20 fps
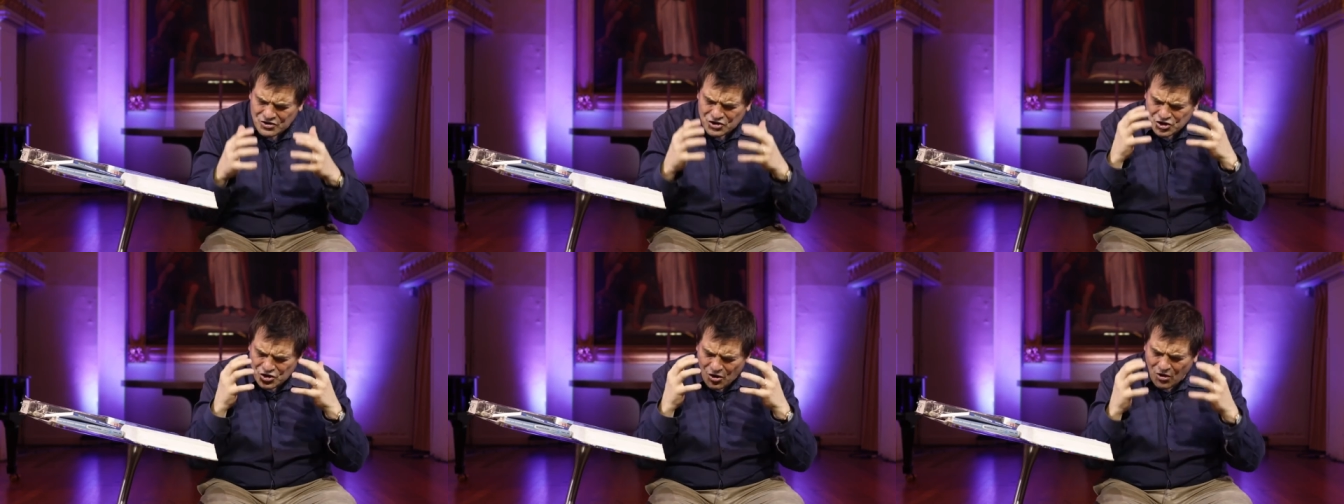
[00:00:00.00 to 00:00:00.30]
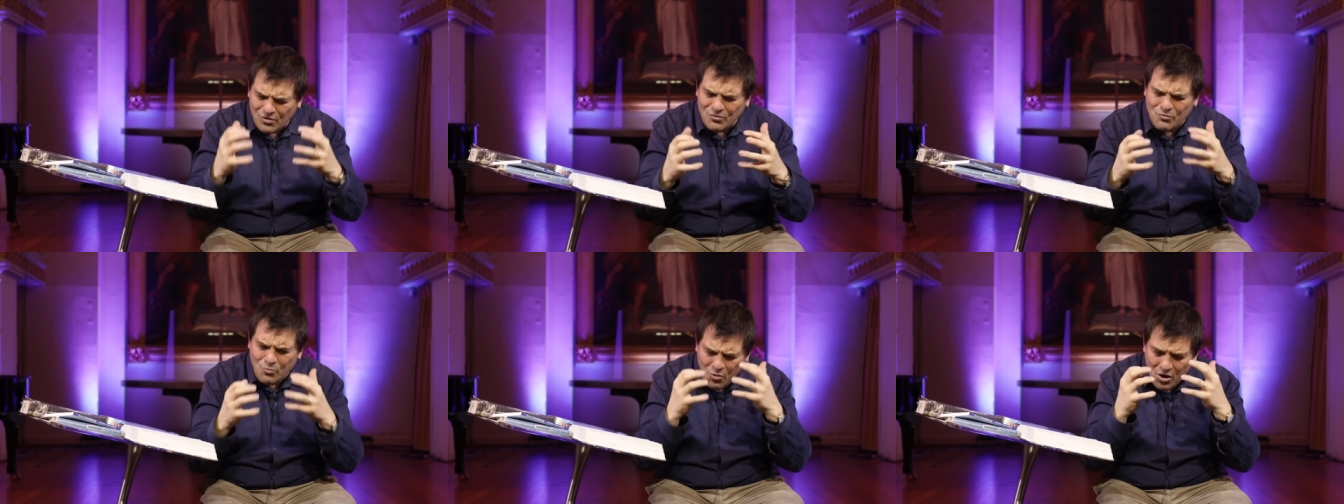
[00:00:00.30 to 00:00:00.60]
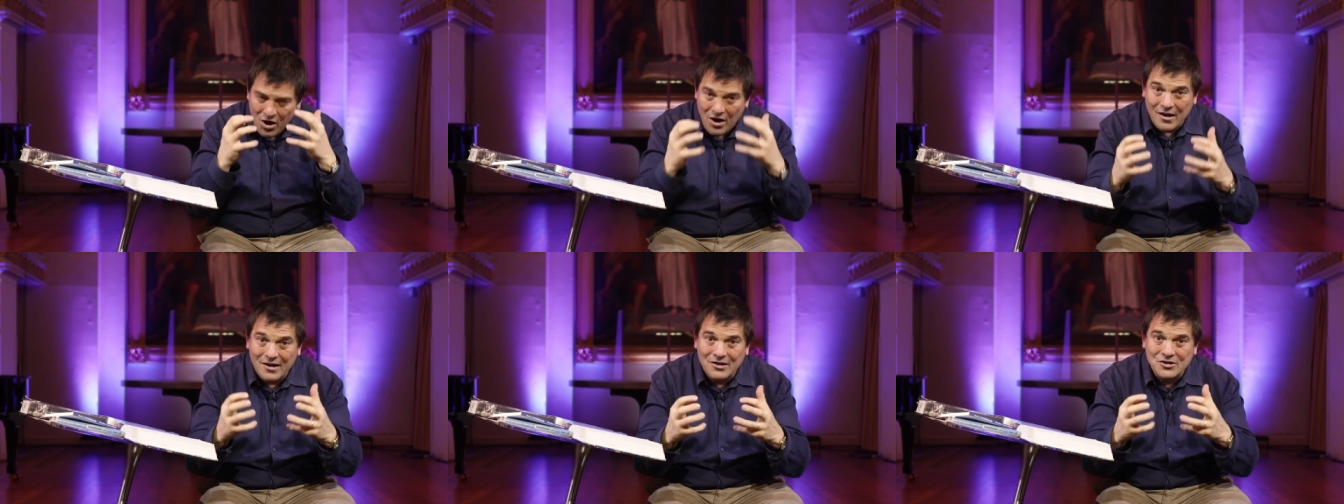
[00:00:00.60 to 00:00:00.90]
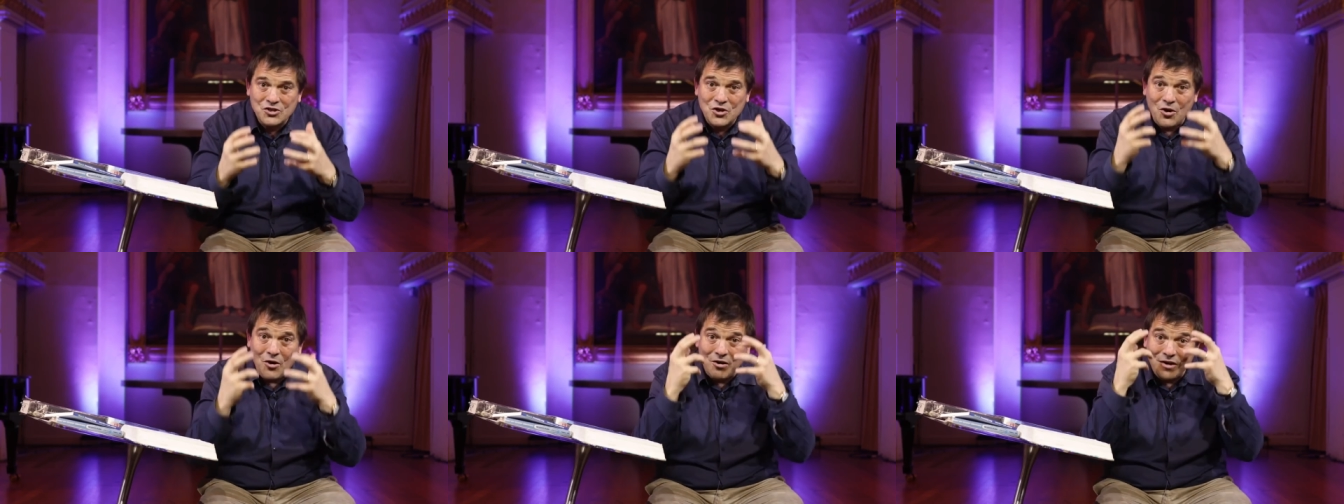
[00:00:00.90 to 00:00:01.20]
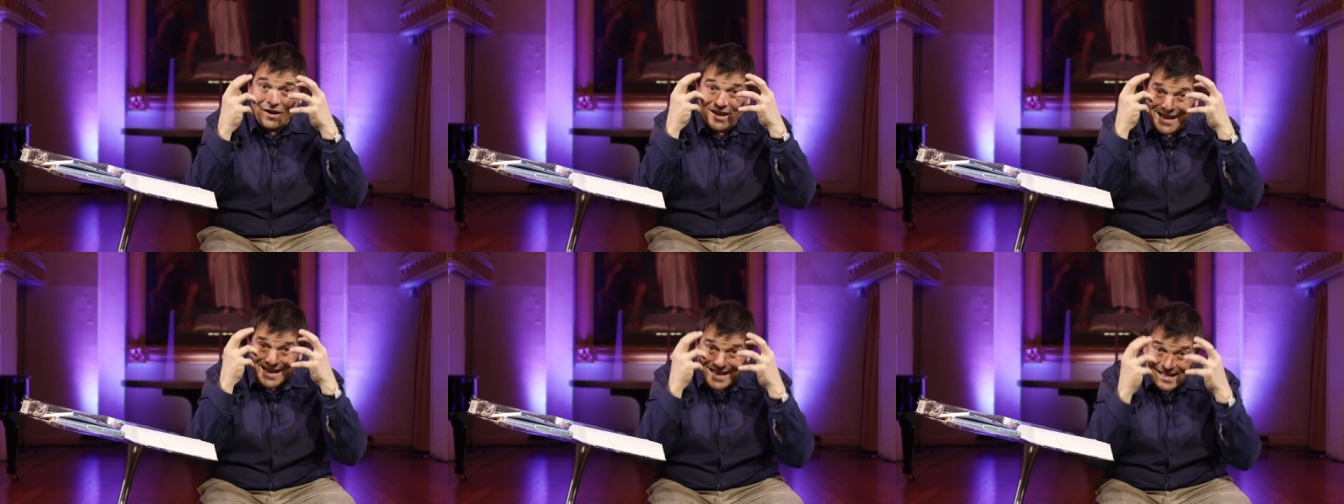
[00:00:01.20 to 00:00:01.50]
John worked
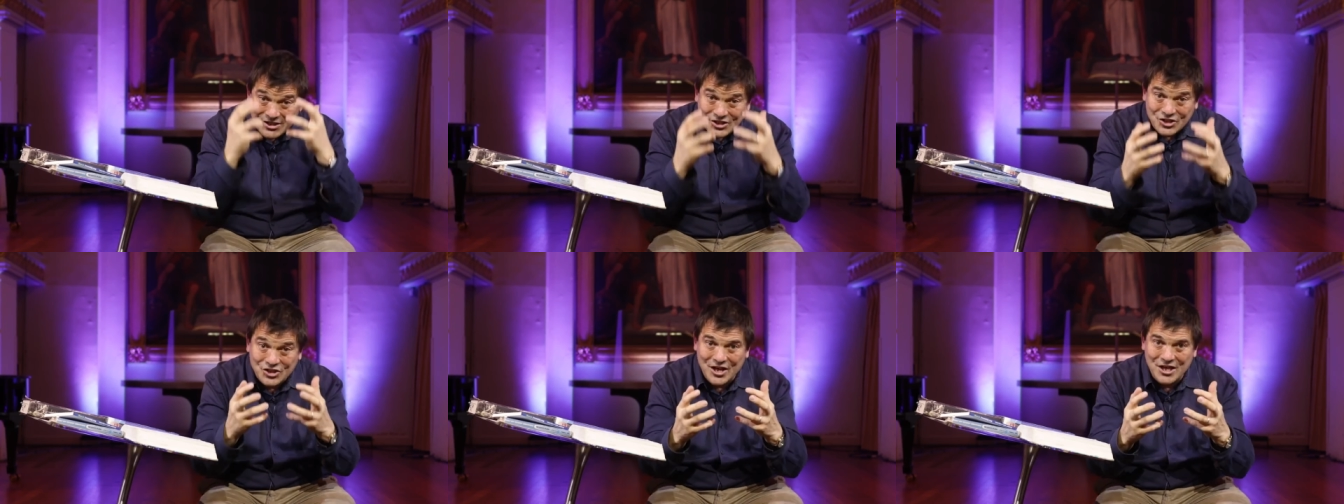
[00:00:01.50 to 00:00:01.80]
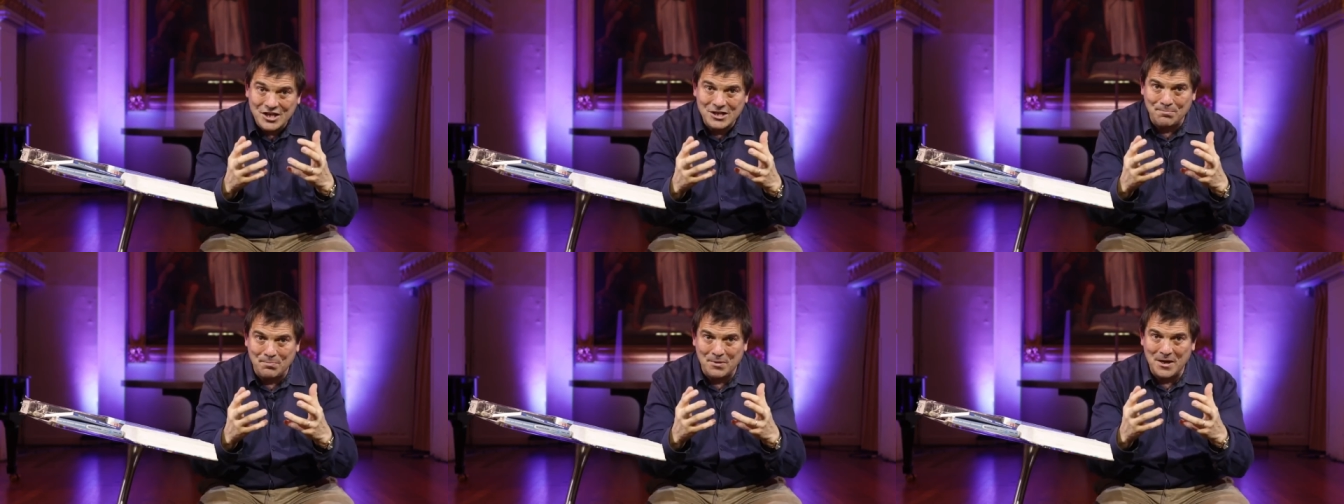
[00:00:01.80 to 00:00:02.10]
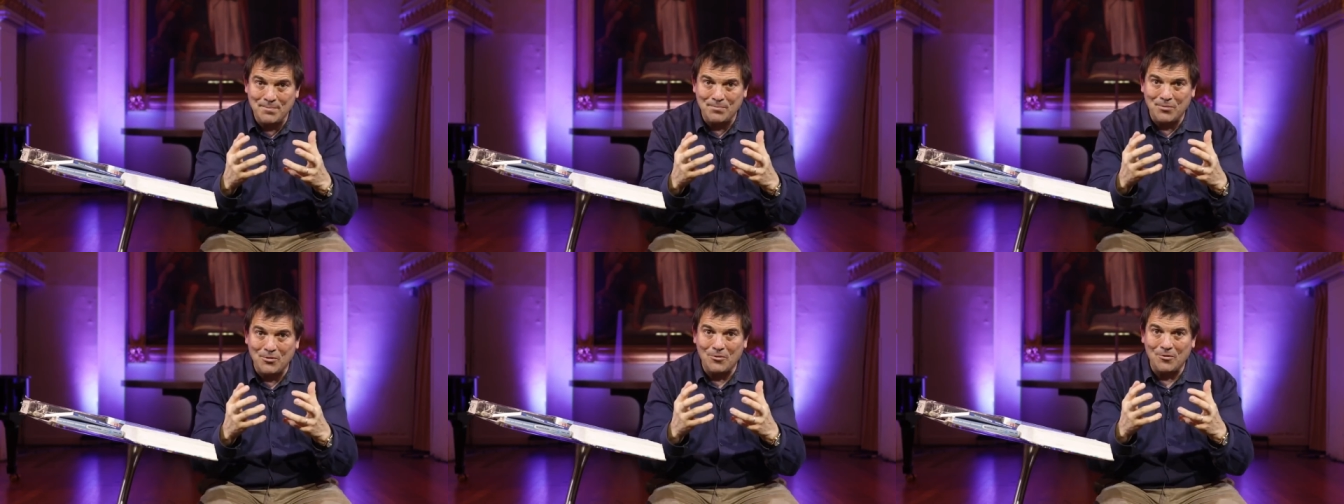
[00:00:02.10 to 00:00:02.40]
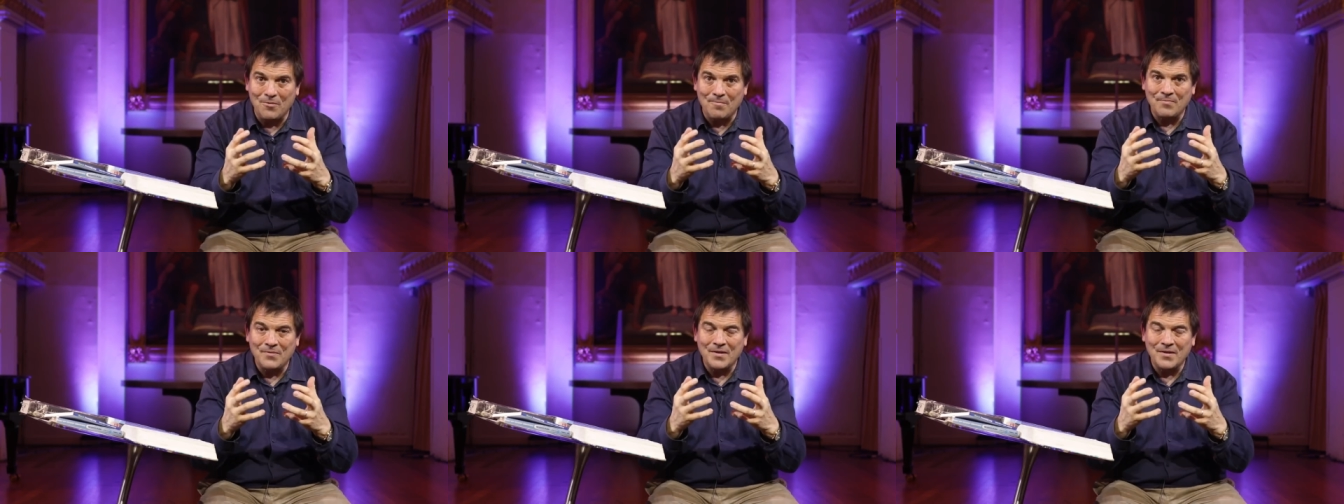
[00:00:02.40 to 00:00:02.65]
on listening to people.